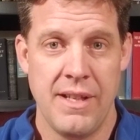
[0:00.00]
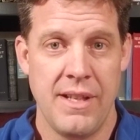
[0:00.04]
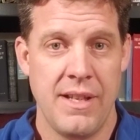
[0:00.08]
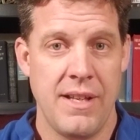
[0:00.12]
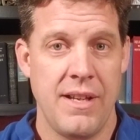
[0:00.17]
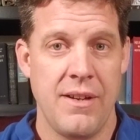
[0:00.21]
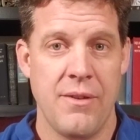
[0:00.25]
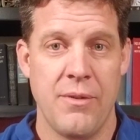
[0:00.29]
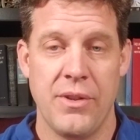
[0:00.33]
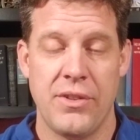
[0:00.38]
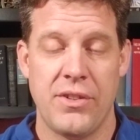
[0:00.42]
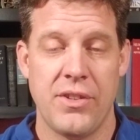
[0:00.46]

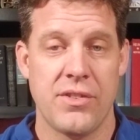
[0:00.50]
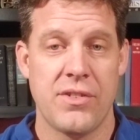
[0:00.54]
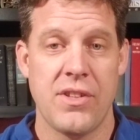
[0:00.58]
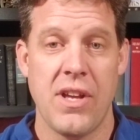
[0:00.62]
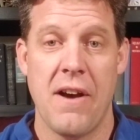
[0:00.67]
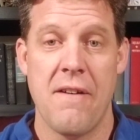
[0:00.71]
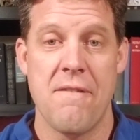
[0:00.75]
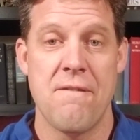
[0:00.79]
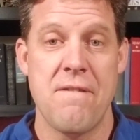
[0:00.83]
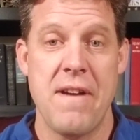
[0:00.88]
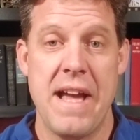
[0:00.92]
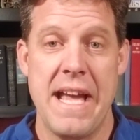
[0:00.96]
It was just
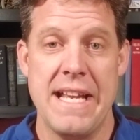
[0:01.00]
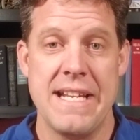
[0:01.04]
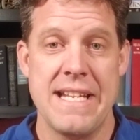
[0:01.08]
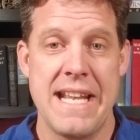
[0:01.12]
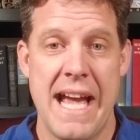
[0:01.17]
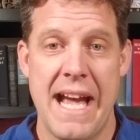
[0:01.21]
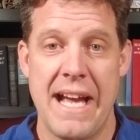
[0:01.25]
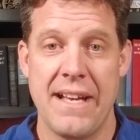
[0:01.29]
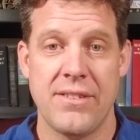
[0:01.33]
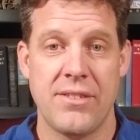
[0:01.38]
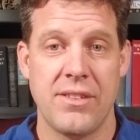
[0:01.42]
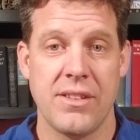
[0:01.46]
a
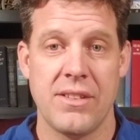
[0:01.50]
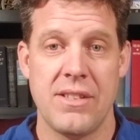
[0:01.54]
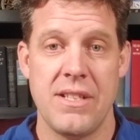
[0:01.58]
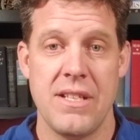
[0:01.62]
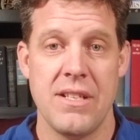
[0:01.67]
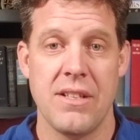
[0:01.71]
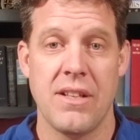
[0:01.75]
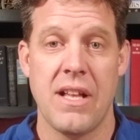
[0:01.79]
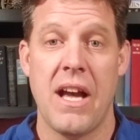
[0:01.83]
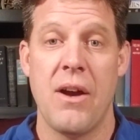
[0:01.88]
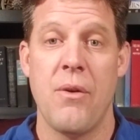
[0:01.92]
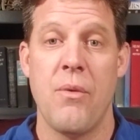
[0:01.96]
fantastic
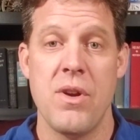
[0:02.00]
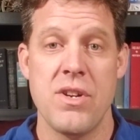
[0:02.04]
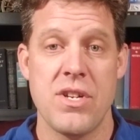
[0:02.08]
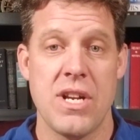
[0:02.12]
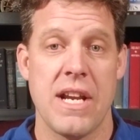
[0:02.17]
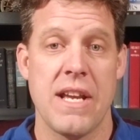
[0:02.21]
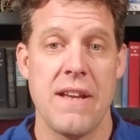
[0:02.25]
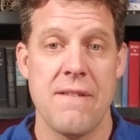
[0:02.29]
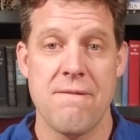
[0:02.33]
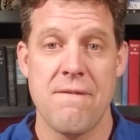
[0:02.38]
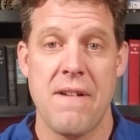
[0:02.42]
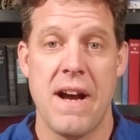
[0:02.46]
deal. I wish I
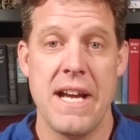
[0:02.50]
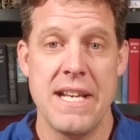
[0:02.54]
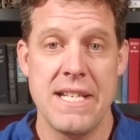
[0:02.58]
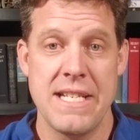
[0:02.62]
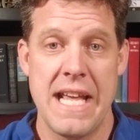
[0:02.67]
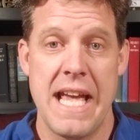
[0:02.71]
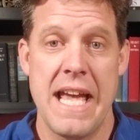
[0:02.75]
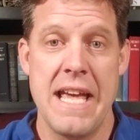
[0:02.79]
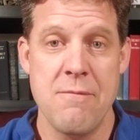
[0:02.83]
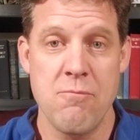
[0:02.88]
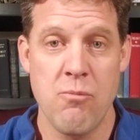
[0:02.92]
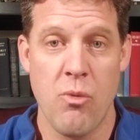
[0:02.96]
could find
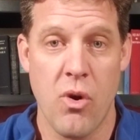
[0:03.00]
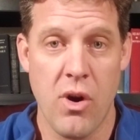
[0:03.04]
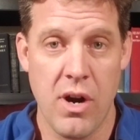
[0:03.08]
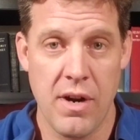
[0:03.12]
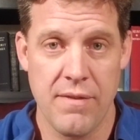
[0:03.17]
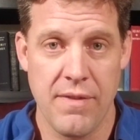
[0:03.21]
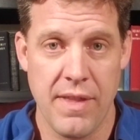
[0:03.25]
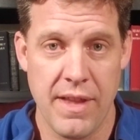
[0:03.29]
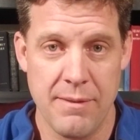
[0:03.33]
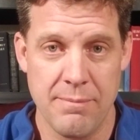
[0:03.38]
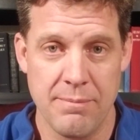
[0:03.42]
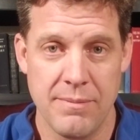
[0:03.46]
10 more
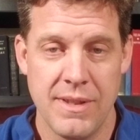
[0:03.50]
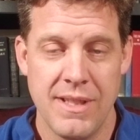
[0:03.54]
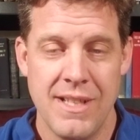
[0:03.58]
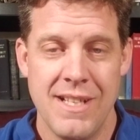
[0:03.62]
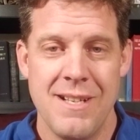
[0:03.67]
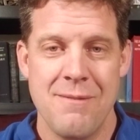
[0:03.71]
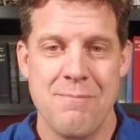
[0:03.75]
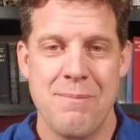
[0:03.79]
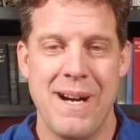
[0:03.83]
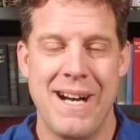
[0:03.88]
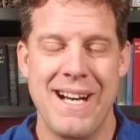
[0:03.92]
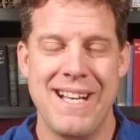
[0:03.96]
of them,
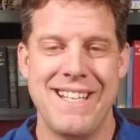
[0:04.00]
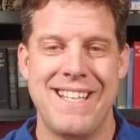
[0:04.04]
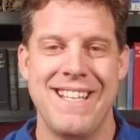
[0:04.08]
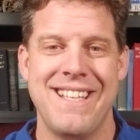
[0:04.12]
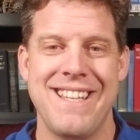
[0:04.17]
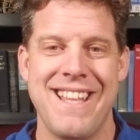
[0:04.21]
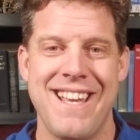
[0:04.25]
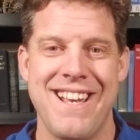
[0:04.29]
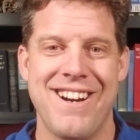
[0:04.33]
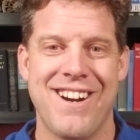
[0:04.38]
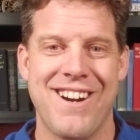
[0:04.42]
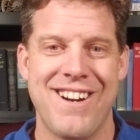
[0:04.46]
but
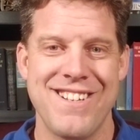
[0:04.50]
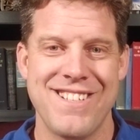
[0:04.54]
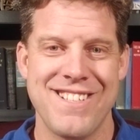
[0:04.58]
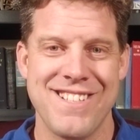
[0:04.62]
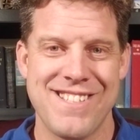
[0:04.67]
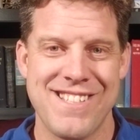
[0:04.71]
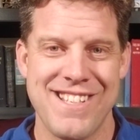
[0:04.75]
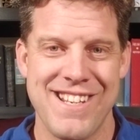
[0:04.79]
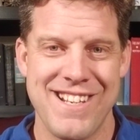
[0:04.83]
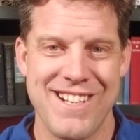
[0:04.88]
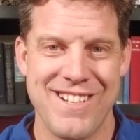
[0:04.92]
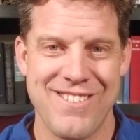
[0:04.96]
they aren't just
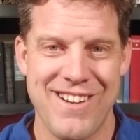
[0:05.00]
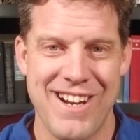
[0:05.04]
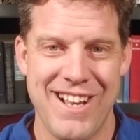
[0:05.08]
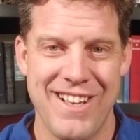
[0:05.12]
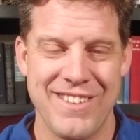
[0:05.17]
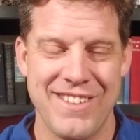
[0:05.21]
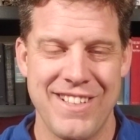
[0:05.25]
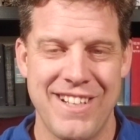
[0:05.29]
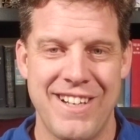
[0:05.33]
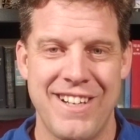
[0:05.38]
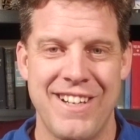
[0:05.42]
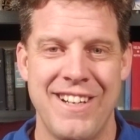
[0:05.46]
sitting around
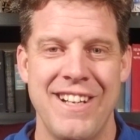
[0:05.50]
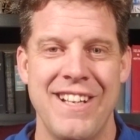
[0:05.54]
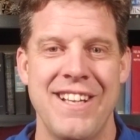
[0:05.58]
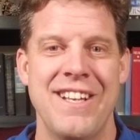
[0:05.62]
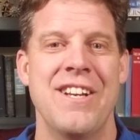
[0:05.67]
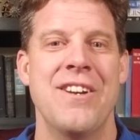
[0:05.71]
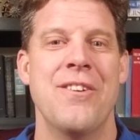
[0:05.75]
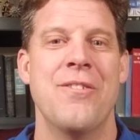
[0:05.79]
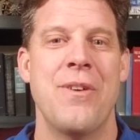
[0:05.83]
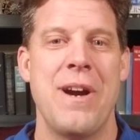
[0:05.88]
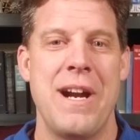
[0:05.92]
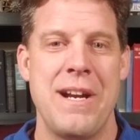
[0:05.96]
there
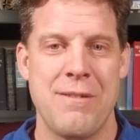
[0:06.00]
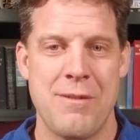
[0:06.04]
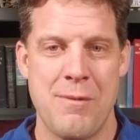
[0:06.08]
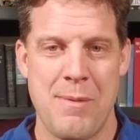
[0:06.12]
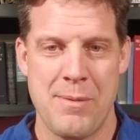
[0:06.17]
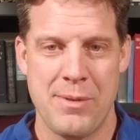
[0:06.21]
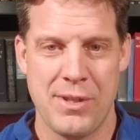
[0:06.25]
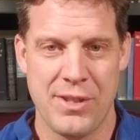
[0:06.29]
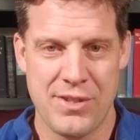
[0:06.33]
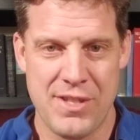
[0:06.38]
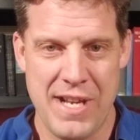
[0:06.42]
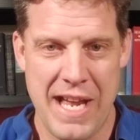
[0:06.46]
waiting for
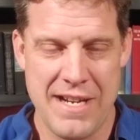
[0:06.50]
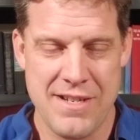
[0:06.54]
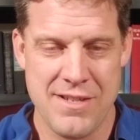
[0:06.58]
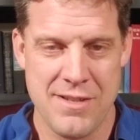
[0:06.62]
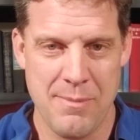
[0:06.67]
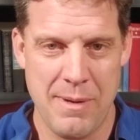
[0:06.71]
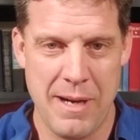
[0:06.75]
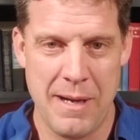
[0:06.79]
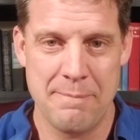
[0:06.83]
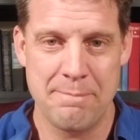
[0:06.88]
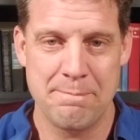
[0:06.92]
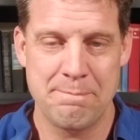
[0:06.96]
people to snatch
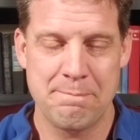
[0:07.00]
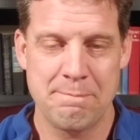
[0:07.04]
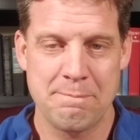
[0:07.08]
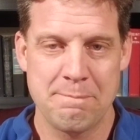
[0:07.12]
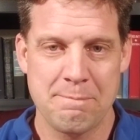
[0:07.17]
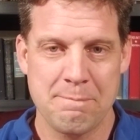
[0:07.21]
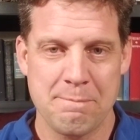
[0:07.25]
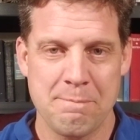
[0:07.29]
them up.